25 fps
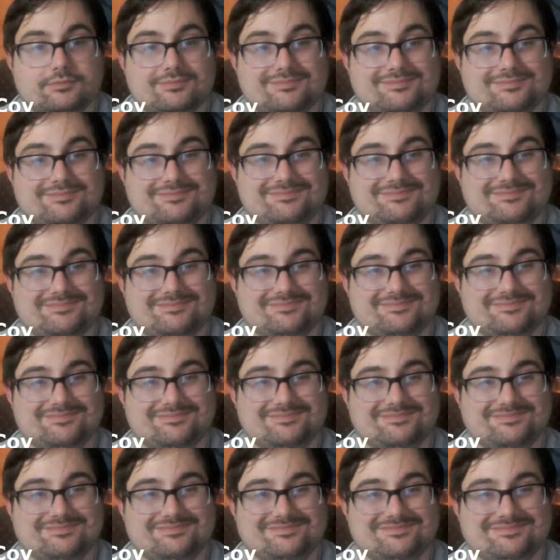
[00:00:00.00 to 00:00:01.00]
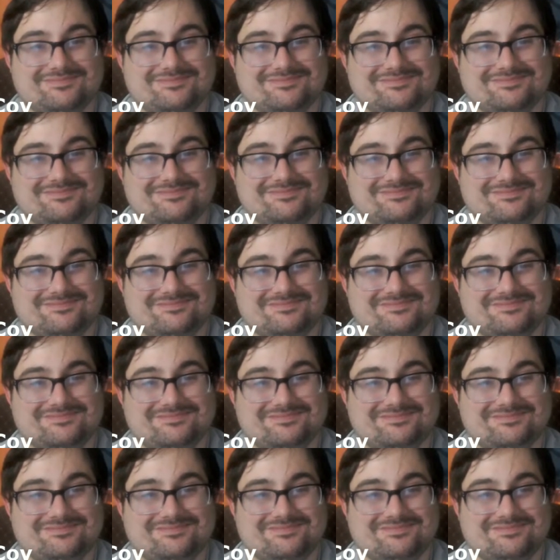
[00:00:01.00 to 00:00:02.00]

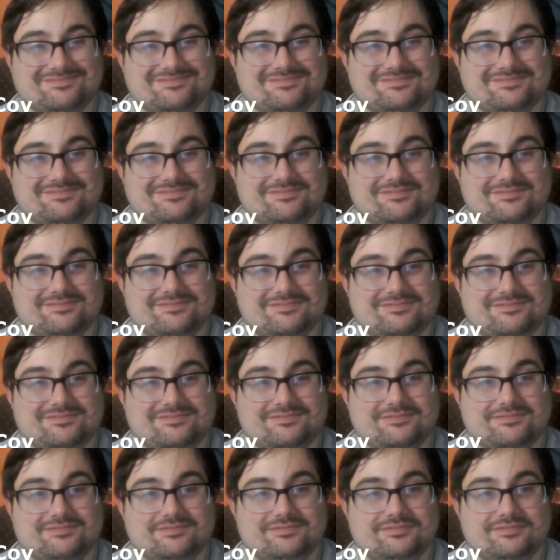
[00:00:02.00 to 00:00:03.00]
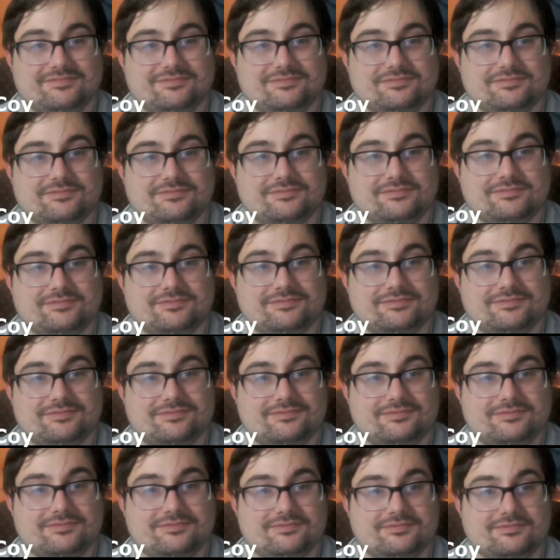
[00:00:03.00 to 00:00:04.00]

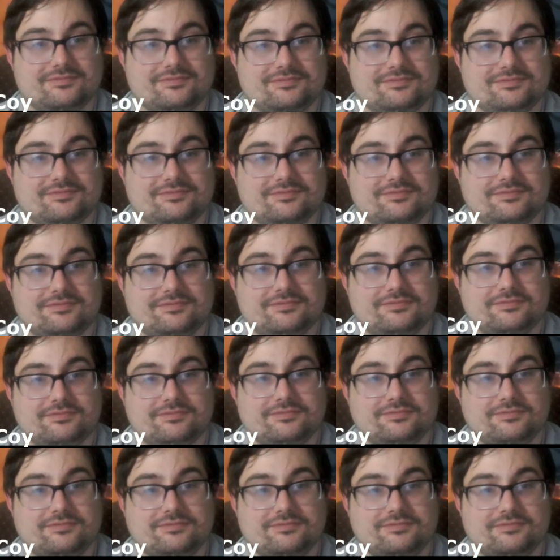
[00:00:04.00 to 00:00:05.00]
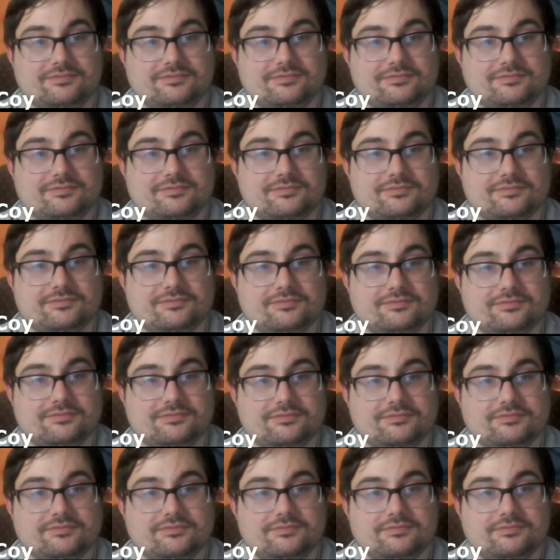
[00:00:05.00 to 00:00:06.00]

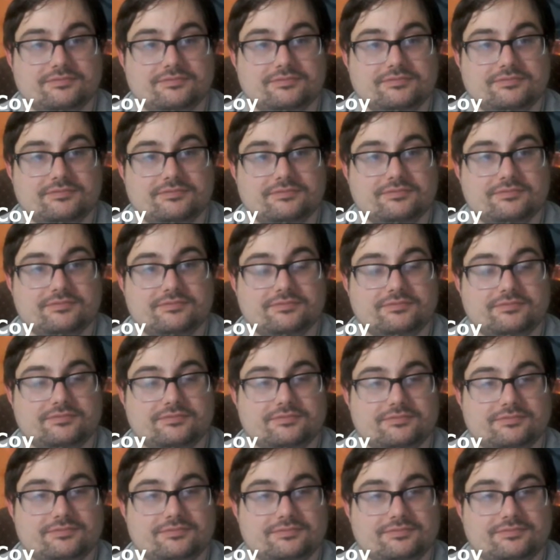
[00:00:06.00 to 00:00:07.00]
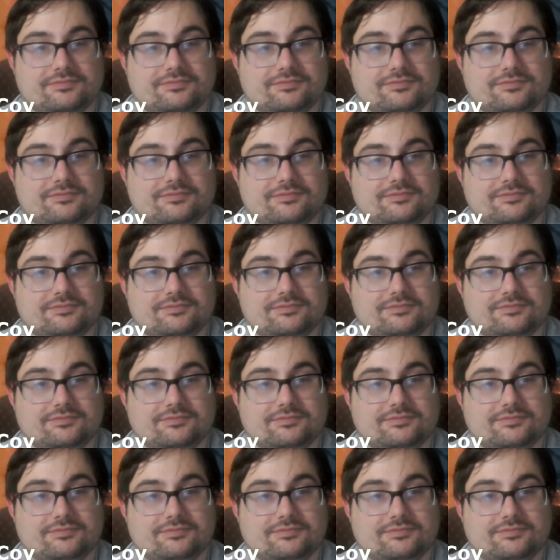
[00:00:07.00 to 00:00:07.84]
The person shown says nothing.